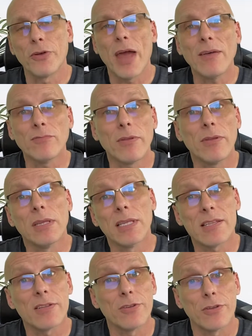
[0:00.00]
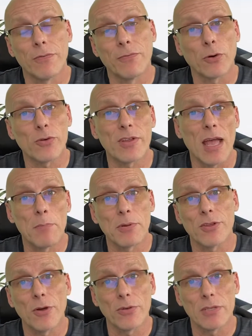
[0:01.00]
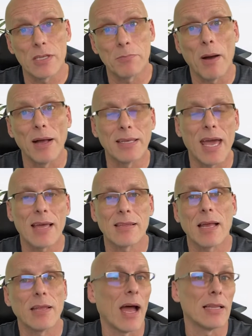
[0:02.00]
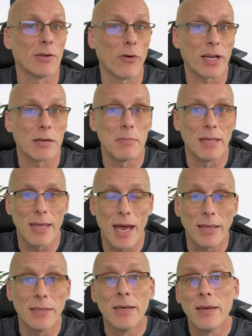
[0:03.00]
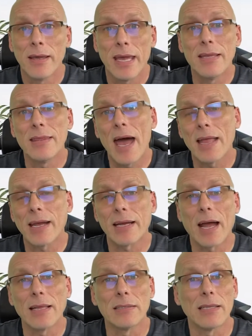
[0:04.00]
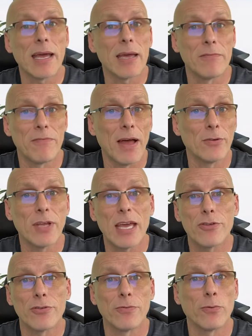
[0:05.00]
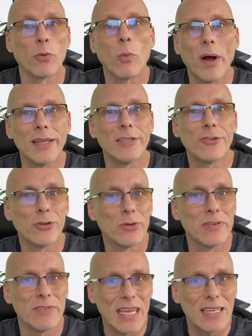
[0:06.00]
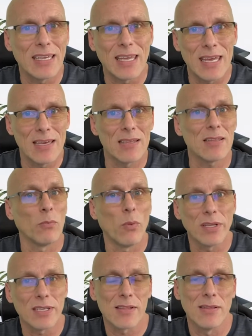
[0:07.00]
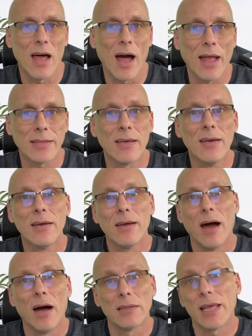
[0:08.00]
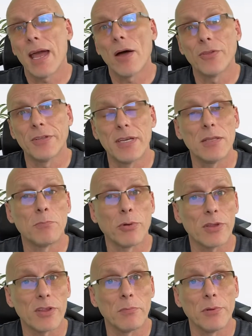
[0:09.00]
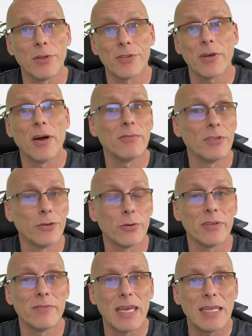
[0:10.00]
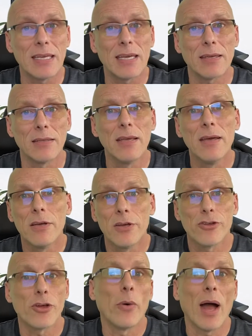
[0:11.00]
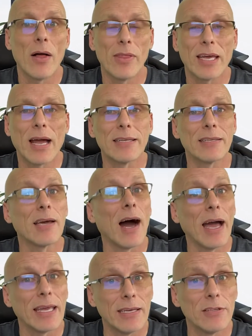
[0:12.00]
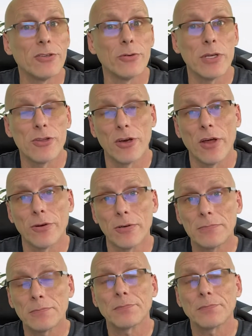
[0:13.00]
you haven't listened to the first episode of this podcast, I'd highly recommend that. In that, I kind of lay a foundation for what intuitive eating is and what it's not, lay out the 10 principles of intuitive eating and show how they kind of tie into each other.